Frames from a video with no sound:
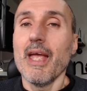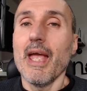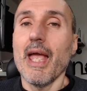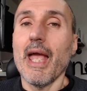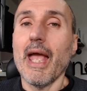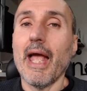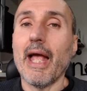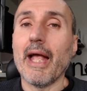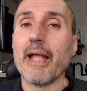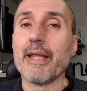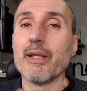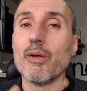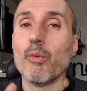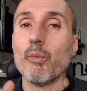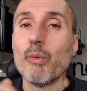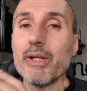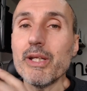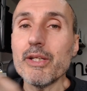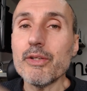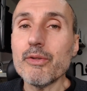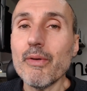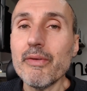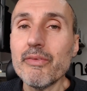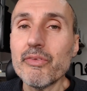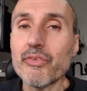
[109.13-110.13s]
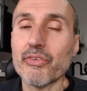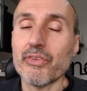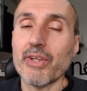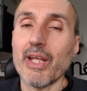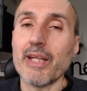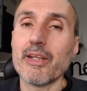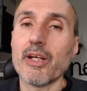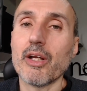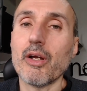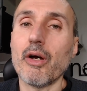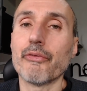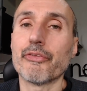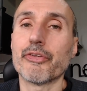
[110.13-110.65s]
And we need to understand
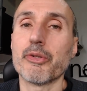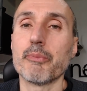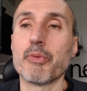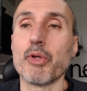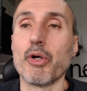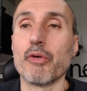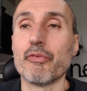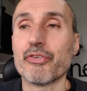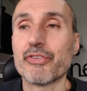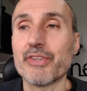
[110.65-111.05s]
the concept of